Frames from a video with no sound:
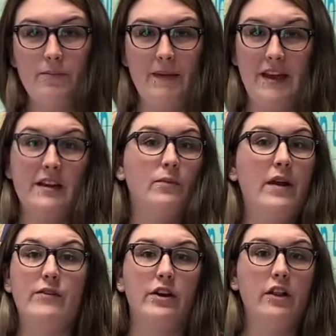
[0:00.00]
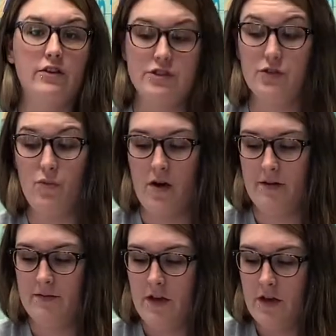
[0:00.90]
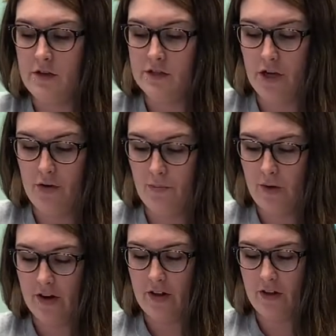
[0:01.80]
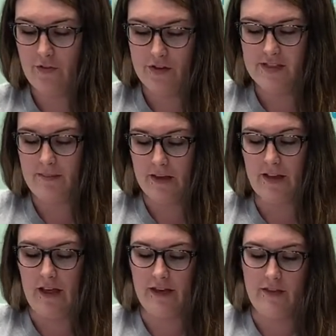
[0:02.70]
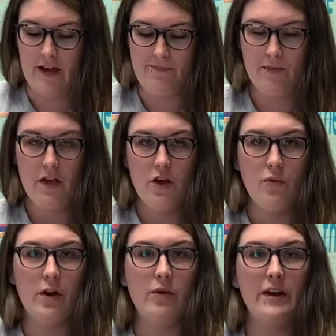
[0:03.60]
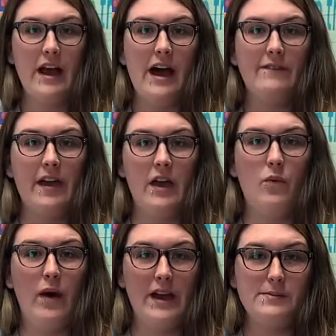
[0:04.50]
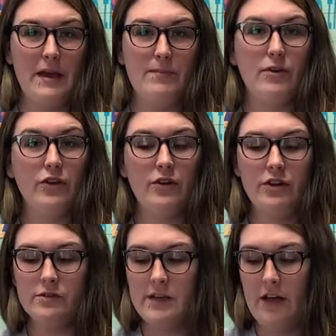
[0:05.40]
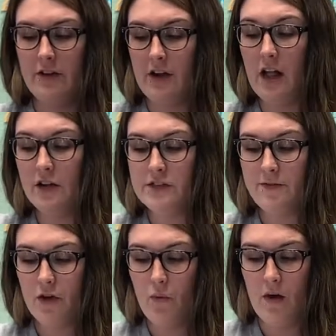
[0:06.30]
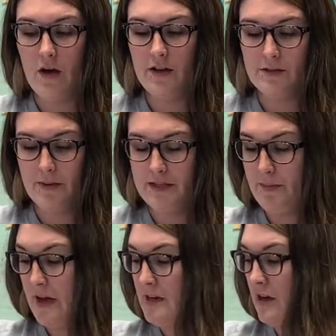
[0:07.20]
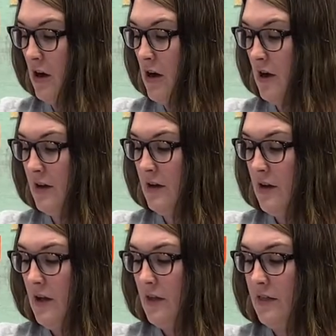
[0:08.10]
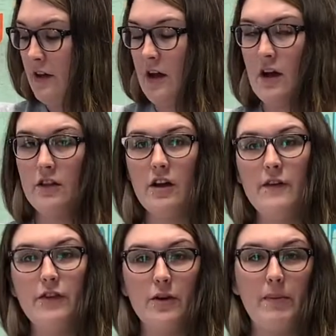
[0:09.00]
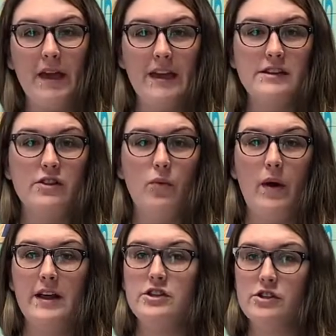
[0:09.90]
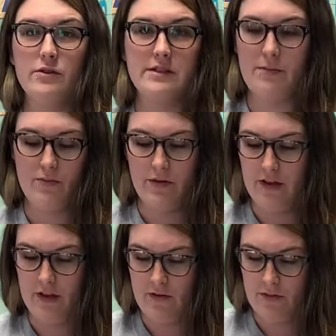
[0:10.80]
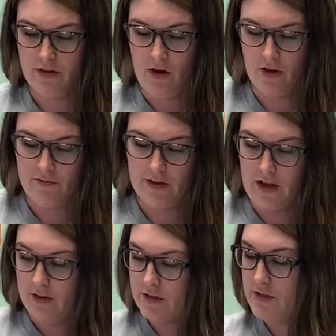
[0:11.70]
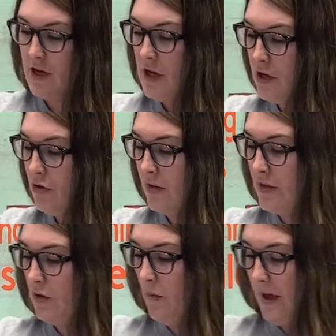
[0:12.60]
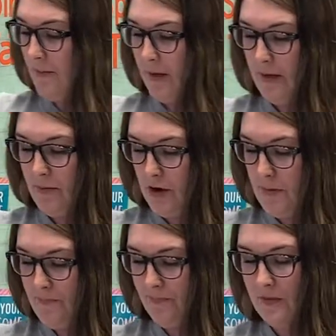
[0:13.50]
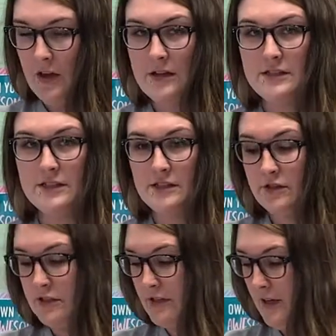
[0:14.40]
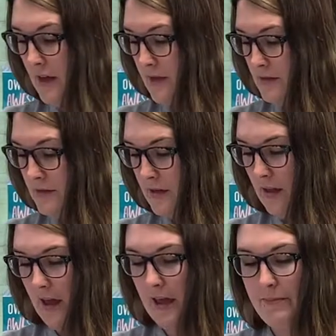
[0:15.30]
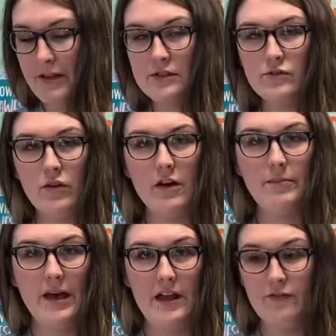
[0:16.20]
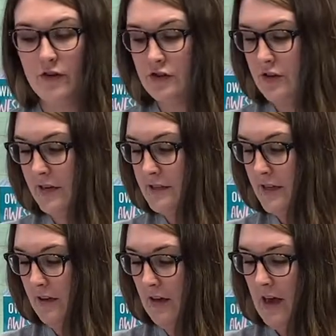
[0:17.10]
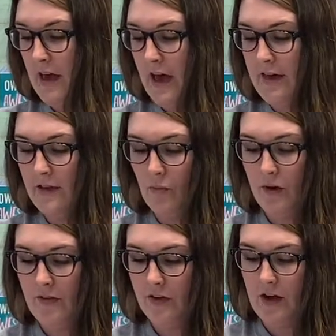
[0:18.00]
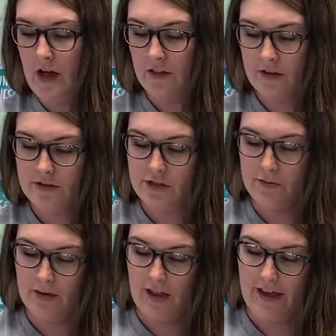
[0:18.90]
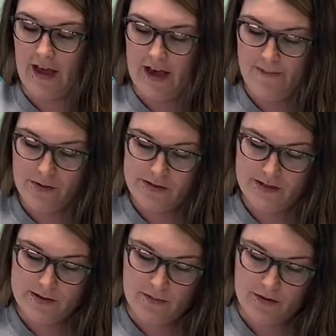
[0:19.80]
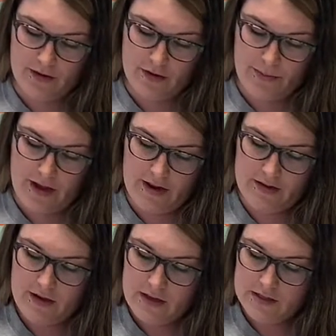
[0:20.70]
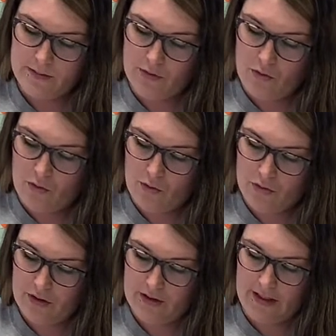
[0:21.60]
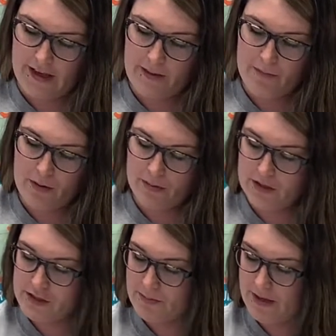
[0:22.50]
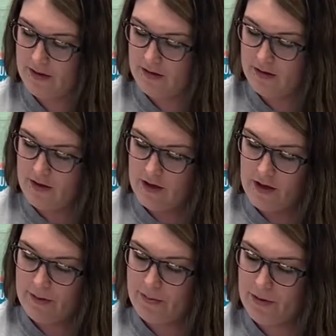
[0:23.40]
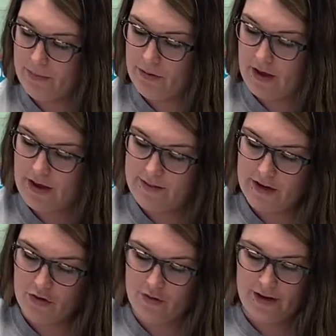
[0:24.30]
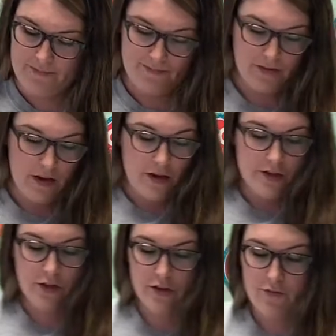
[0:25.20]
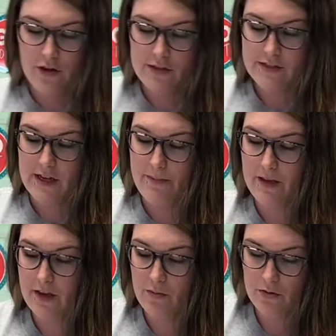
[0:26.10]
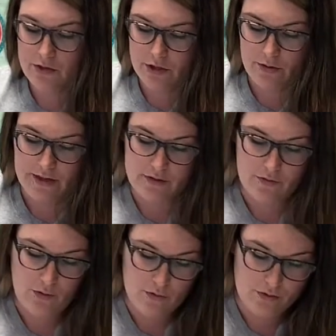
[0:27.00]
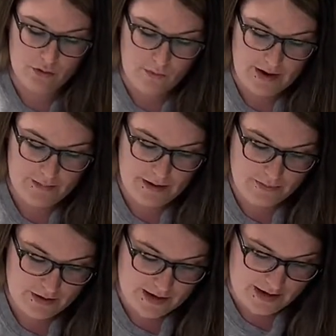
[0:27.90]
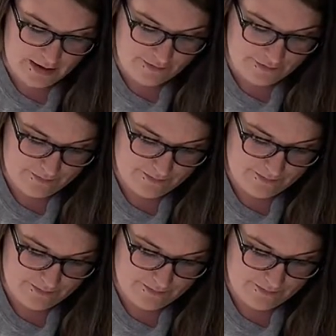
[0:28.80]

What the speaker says: make it whatever colors you want. So we're gonna look for something like that. We're going to have a white paper. You can use other colors if you want, but depending on the color of your paint, the white shows up really good with all of the colors. You'll need the white paper, scissors to cut, a pencil or a pen for tracing, and then whatever colors you would like. I'm using some glitter paint, some gold, like a purplish pink, a purple, and then a green. So the first step that you will do is fold the white paper in half.